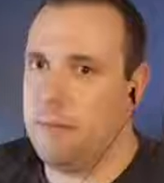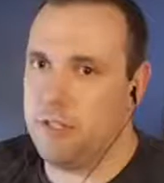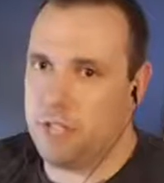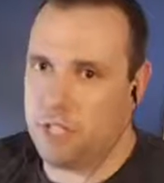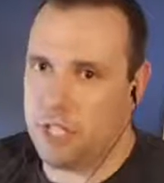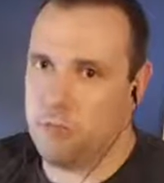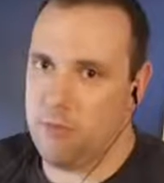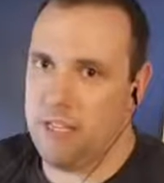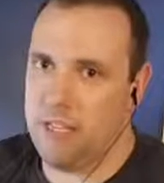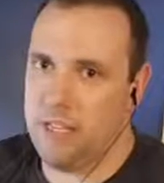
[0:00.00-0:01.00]
there's a
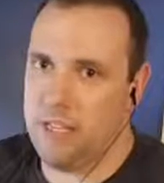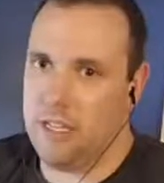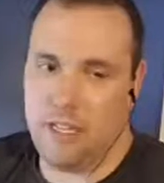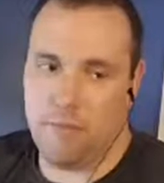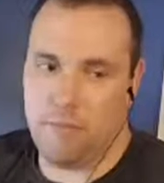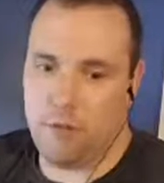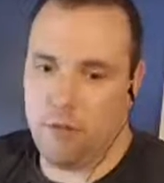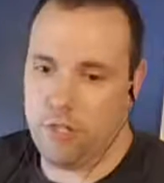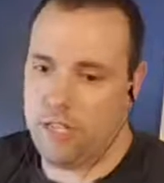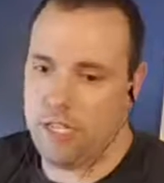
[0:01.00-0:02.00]
spring that
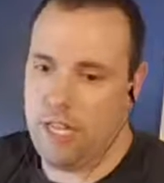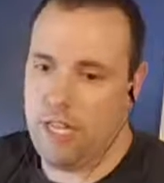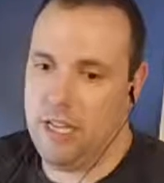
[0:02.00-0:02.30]
pushes a